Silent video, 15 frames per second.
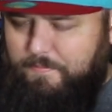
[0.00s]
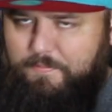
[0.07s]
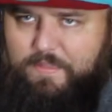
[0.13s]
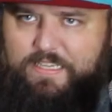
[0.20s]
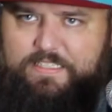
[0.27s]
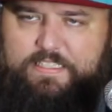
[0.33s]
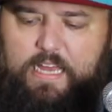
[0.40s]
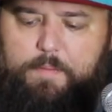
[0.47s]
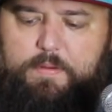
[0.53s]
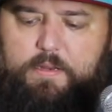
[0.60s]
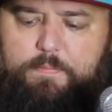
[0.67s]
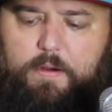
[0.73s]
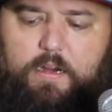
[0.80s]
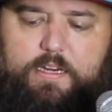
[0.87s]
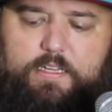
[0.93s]
Stabbity
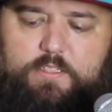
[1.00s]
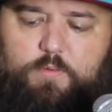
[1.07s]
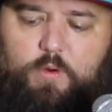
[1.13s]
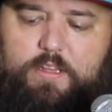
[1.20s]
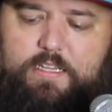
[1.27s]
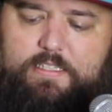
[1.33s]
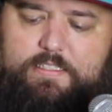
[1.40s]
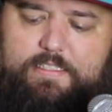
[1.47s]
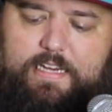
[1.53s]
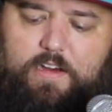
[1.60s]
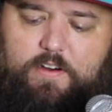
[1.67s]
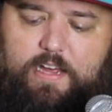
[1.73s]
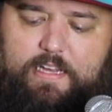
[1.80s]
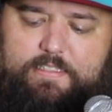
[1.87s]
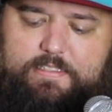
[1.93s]
Bunny is one that
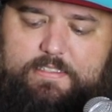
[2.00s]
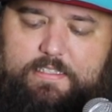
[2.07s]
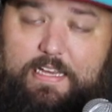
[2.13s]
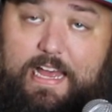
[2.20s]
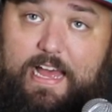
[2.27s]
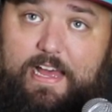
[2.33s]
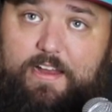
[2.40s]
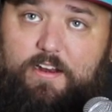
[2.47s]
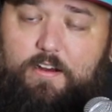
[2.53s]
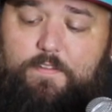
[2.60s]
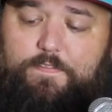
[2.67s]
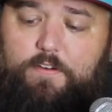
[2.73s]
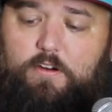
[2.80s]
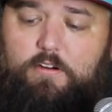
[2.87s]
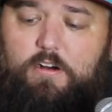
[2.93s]
Scout has had
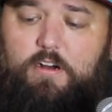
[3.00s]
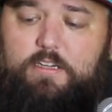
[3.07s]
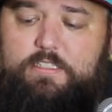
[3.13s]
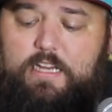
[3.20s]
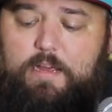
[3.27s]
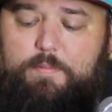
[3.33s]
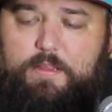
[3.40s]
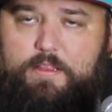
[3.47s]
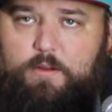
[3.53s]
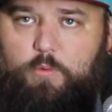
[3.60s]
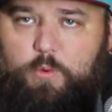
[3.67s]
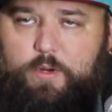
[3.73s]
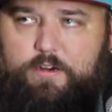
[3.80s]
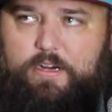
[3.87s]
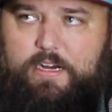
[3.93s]
for a long time in their
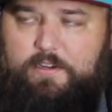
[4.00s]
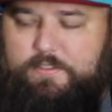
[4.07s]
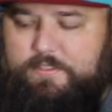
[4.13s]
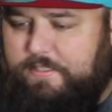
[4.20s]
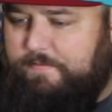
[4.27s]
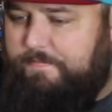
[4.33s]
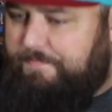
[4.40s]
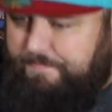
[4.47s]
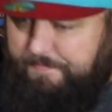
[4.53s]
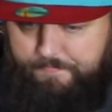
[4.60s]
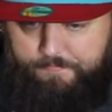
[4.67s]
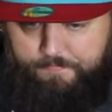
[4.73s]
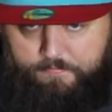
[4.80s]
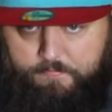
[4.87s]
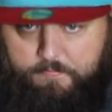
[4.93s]
wheelhouse, and
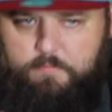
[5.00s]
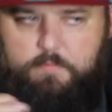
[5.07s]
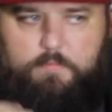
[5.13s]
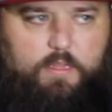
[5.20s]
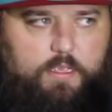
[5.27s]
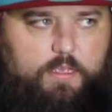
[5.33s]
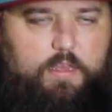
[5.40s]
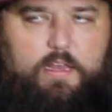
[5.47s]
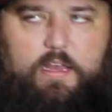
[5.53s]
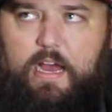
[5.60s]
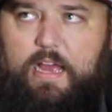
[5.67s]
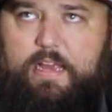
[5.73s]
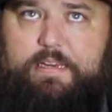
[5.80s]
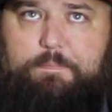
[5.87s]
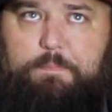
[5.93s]

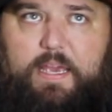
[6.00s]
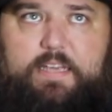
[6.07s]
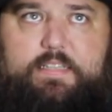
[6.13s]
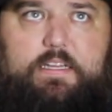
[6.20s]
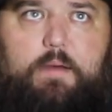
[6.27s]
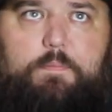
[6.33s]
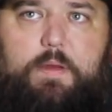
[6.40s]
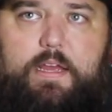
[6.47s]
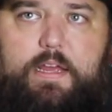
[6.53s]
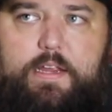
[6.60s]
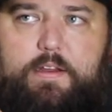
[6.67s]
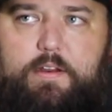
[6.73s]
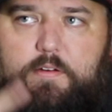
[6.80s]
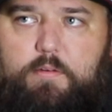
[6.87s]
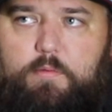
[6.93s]
I picked up
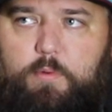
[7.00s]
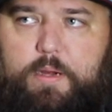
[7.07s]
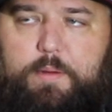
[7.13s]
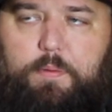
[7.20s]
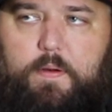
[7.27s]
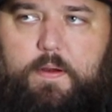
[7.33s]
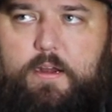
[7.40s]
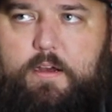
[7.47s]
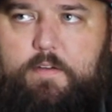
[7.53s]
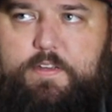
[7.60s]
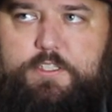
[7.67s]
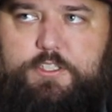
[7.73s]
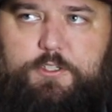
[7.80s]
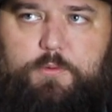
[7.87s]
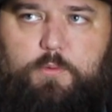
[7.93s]
a reprint of
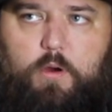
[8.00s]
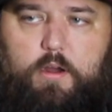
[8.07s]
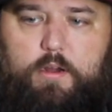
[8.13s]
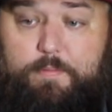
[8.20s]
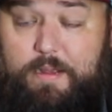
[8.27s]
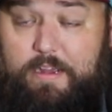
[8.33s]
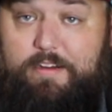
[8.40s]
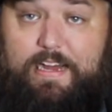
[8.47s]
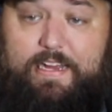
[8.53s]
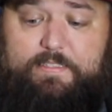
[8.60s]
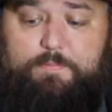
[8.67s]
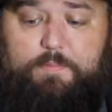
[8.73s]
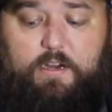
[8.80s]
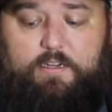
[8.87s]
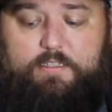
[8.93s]
issue 1 in my
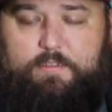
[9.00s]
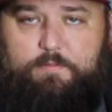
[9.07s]
last box.